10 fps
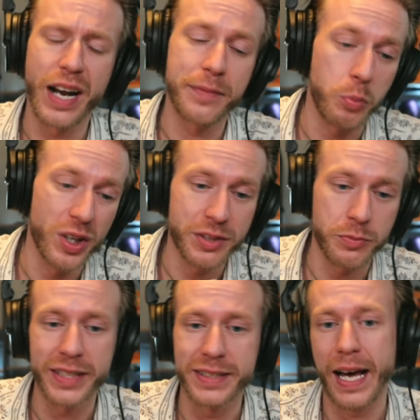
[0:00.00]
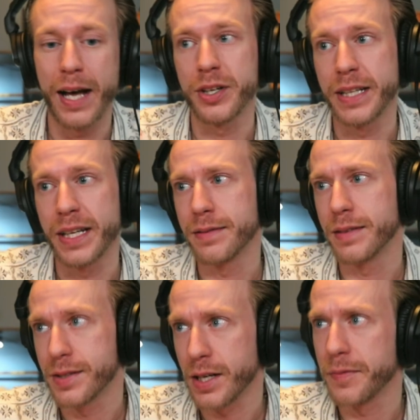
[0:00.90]
it wasn't written down, and then
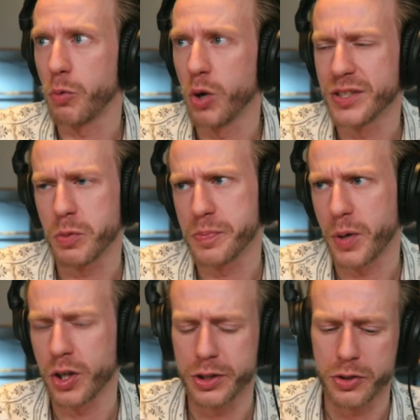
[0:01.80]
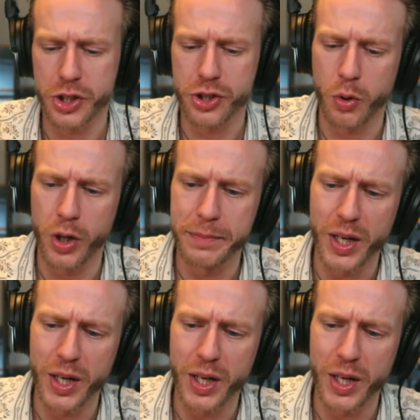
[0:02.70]
the stuff that was burned or destroyed.